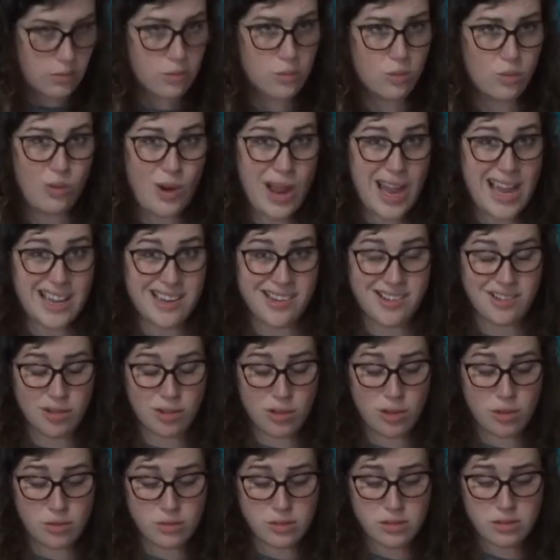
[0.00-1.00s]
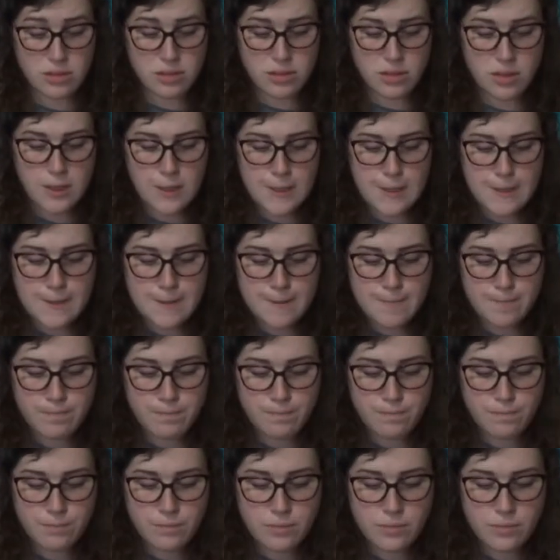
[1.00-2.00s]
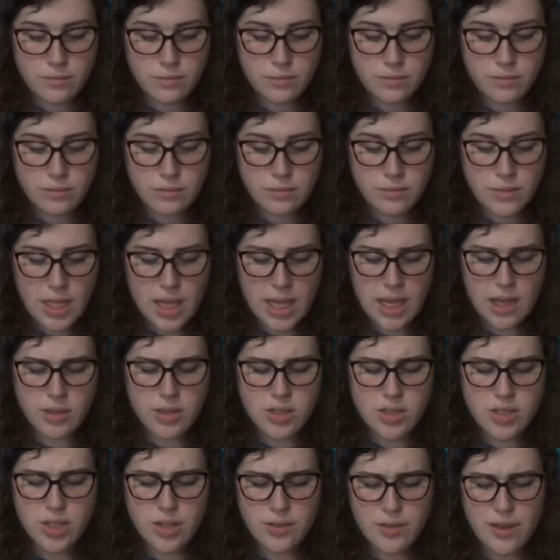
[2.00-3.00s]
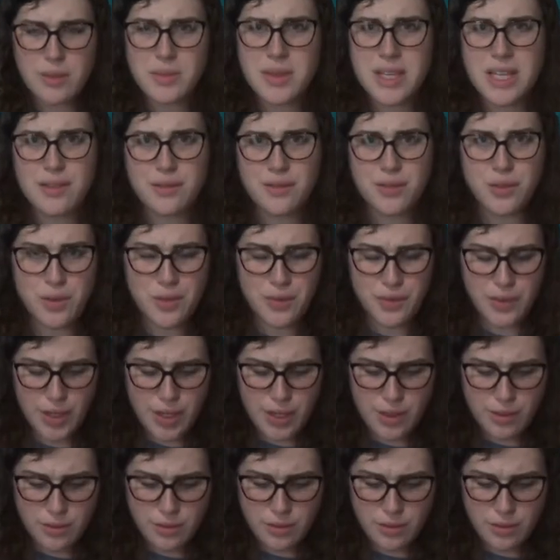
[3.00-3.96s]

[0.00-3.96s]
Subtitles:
ragged clothes. How does your family get food for you?